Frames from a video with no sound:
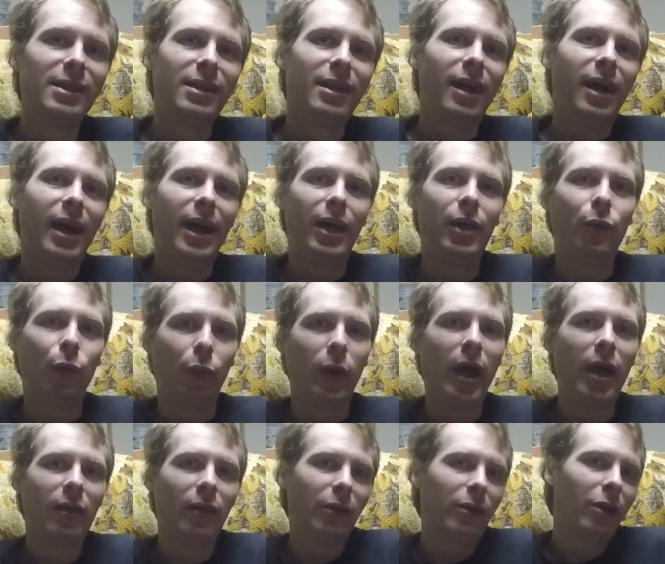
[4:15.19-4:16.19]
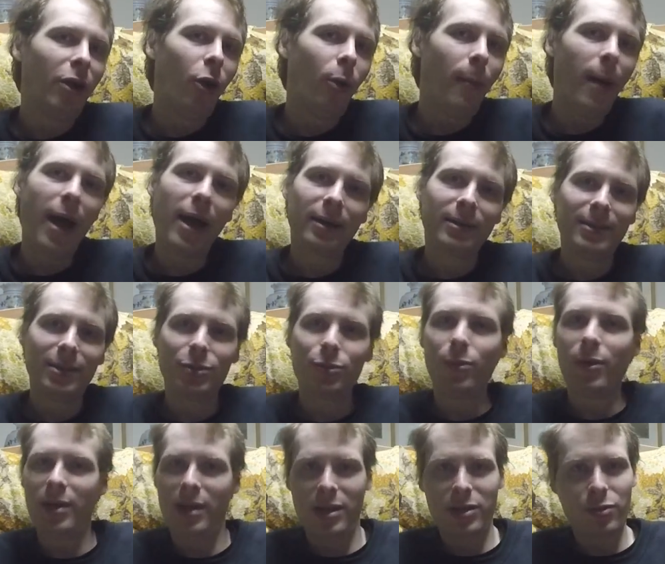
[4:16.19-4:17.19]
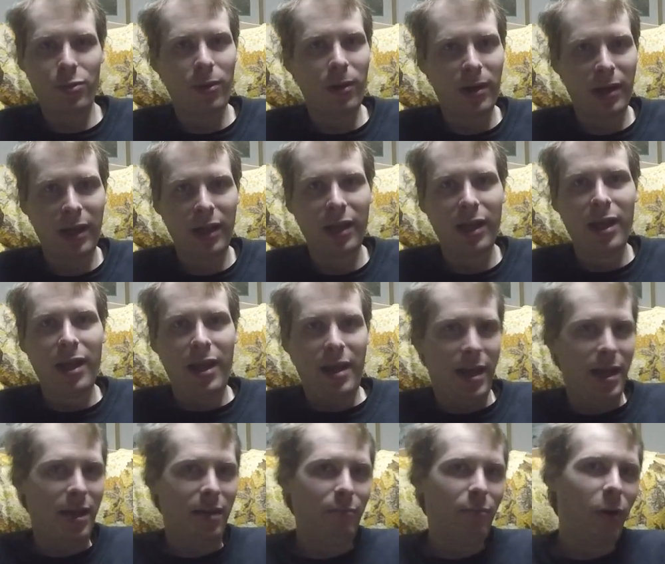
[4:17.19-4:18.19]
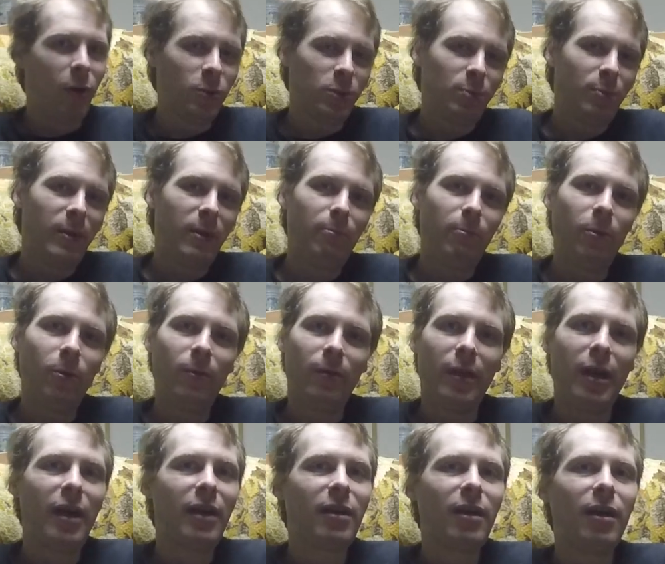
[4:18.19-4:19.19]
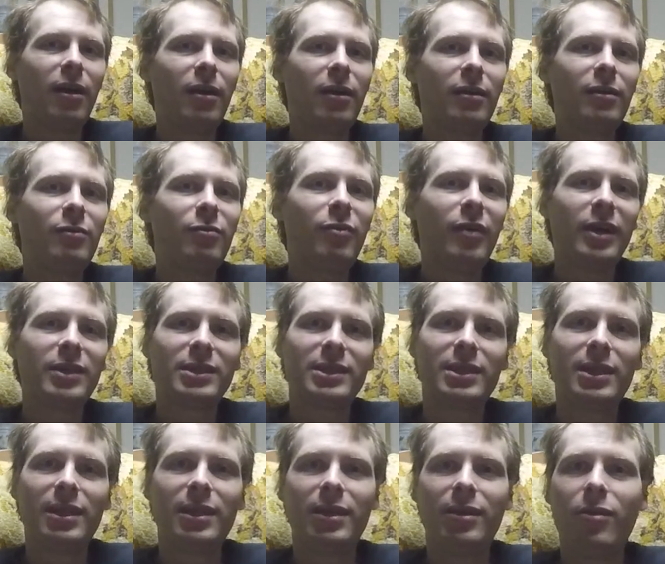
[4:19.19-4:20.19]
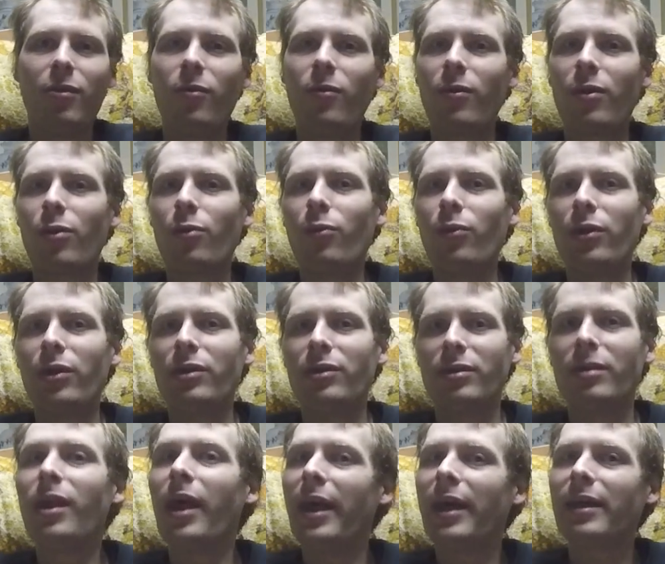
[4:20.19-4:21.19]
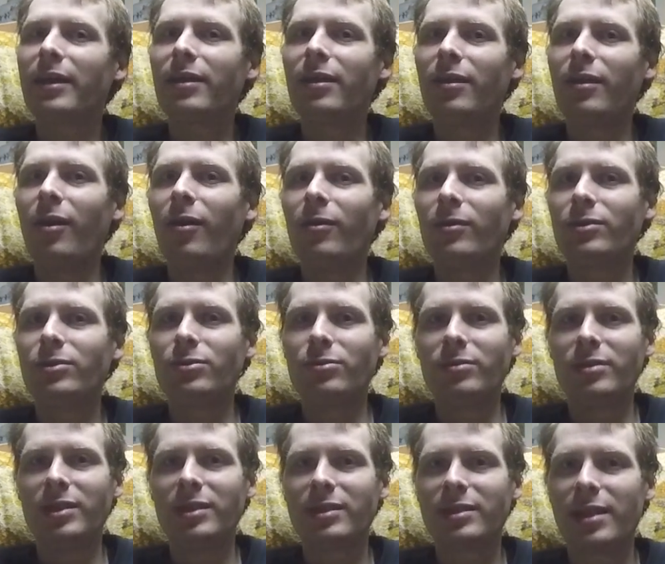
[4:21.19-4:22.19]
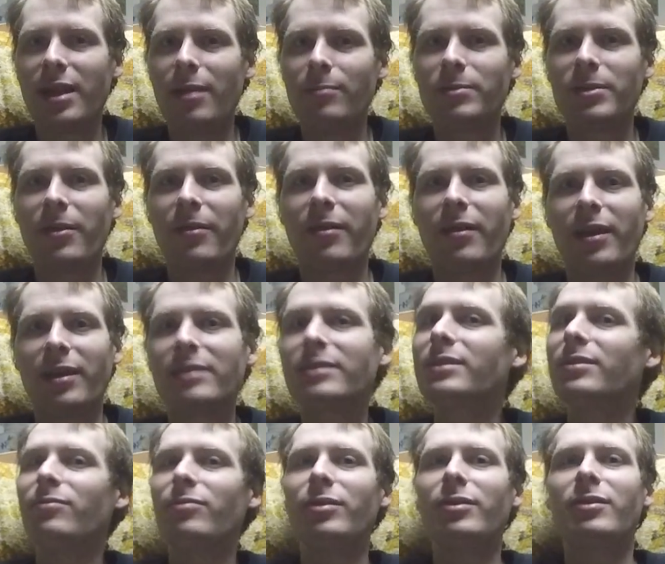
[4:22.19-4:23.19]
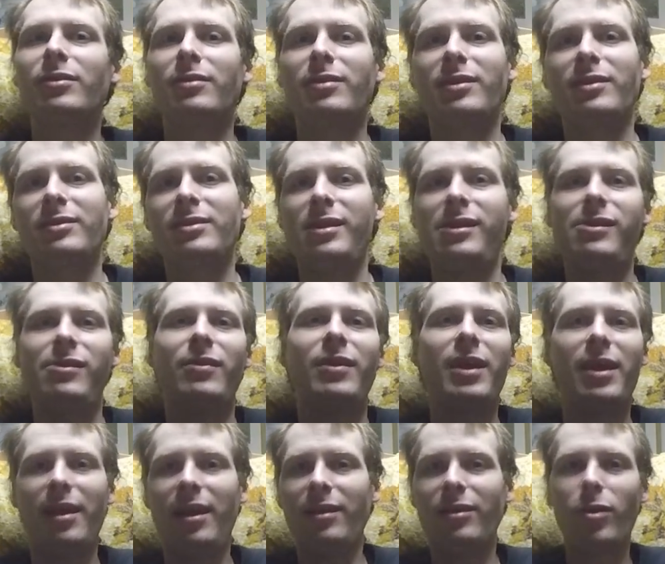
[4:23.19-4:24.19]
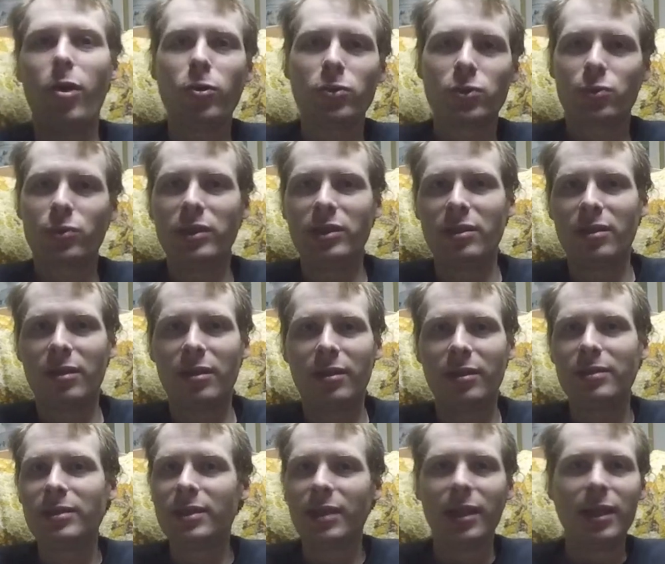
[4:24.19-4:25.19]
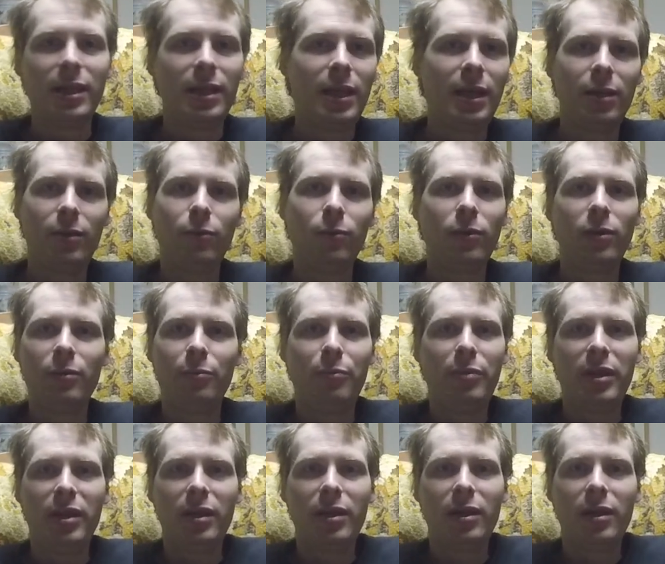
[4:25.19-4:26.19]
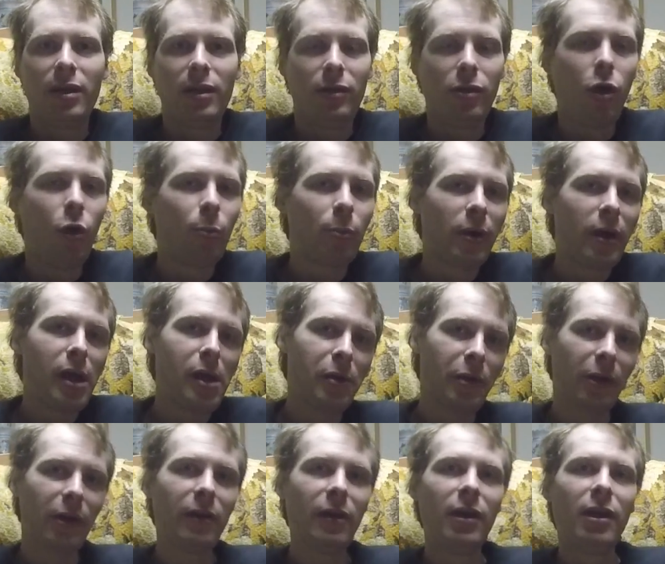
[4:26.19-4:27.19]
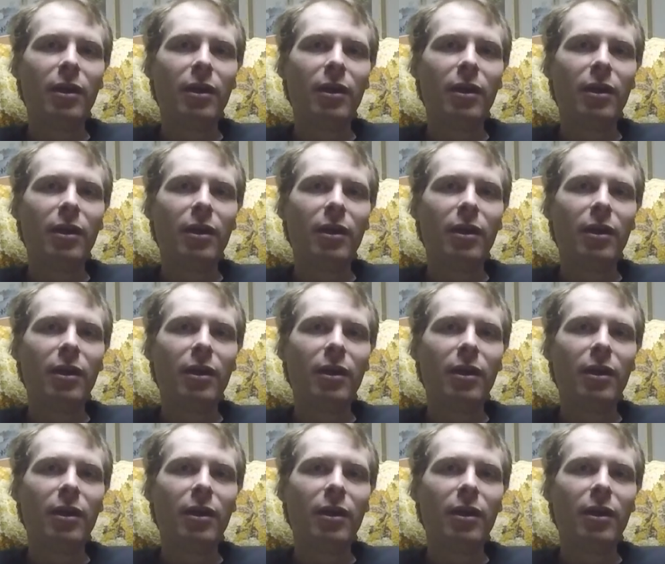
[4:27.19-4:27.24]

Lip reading: I'd rather go back to 2020. And most people that are invested or would do these types of things, if you could continue getting those returns, it would be a no-brainer.